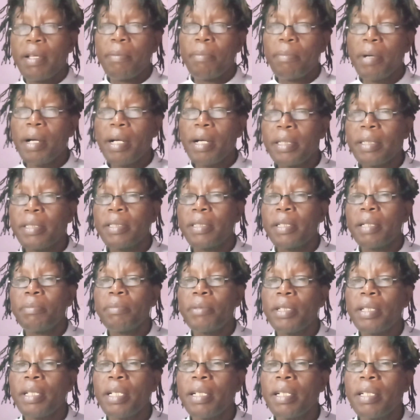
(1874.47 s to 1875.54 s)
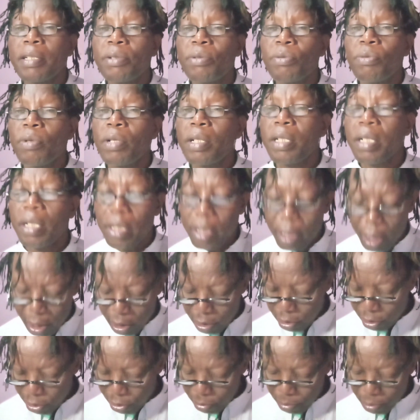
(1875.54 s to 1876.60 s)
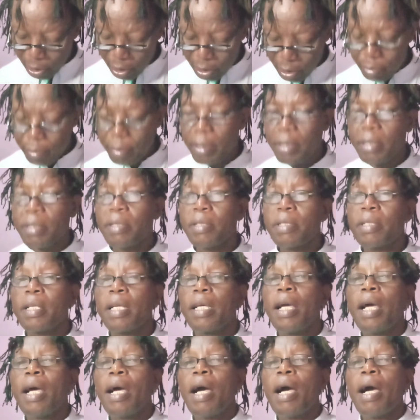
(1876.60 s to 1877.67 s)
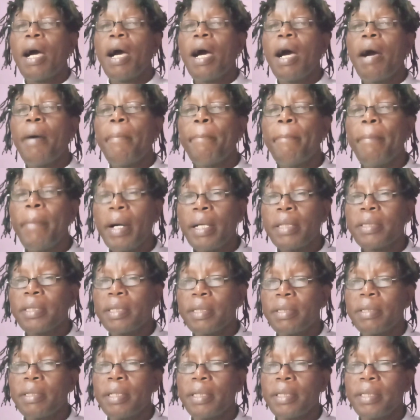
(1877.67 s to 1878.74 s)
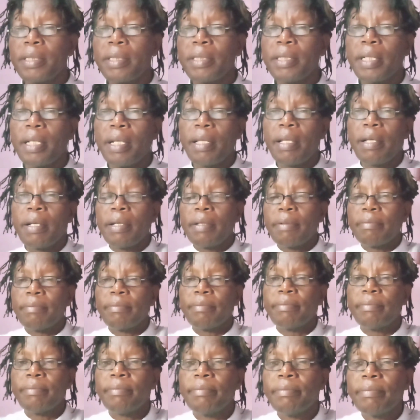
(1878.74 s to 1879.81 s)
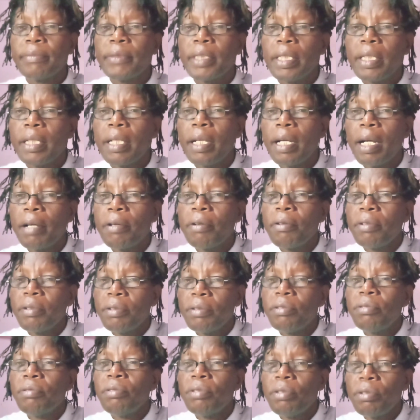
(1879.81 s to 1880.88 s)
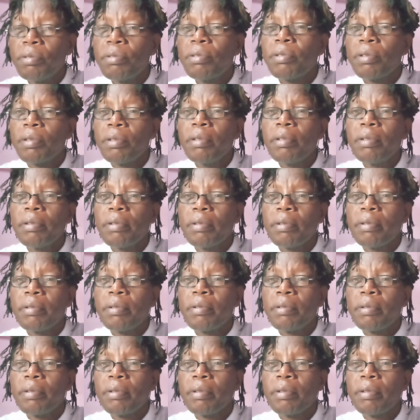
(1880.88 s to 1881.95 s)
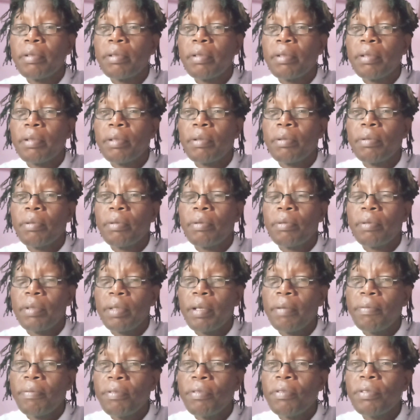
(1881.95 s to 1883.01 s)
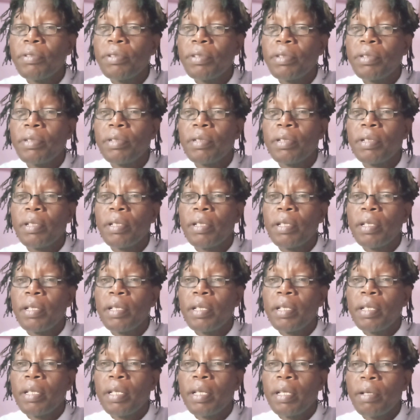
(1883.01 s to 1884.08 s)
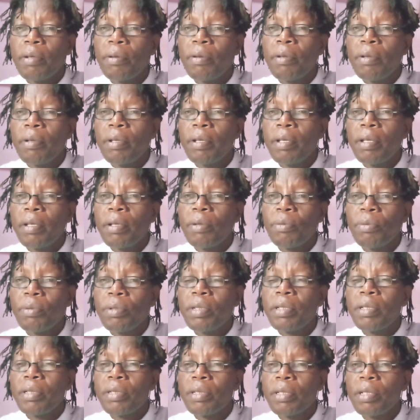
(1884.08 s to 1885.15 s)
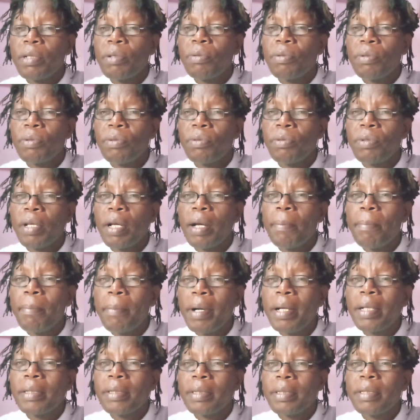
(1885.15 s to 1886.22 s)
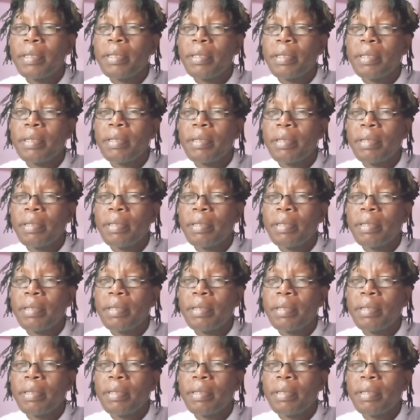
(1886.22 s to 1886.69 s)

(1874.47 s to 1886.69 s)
Mass is something that has weight and can occupy space. Mass attract each other according to Newton with a force which is equal to their mass